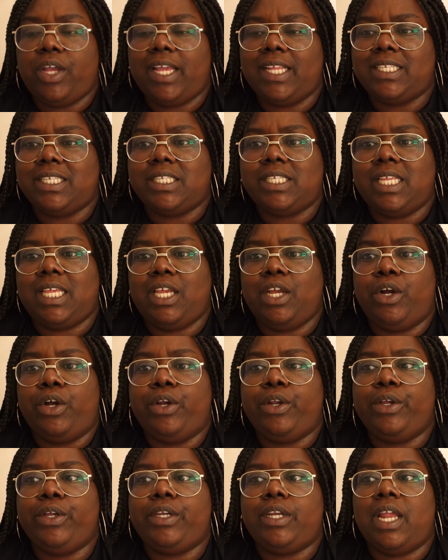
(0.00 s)
doesn't
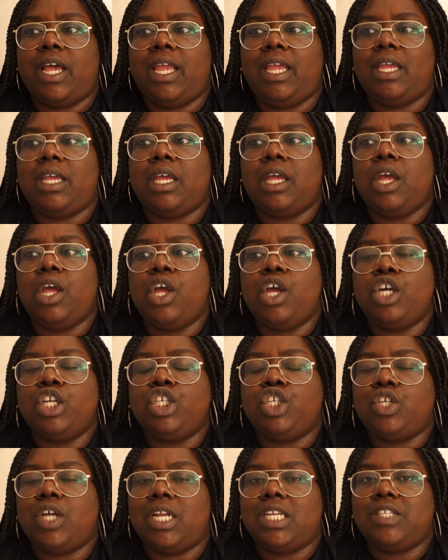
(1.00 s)
include like
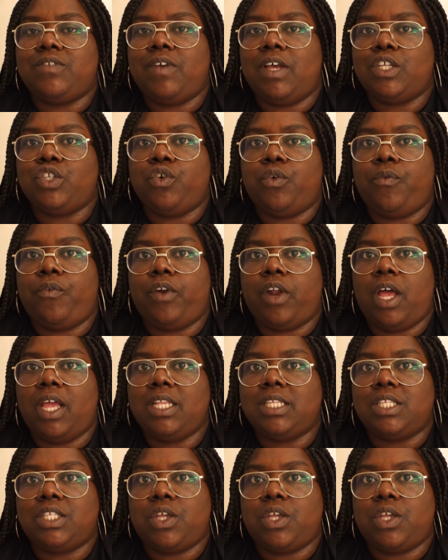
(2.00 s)
transfers or flights,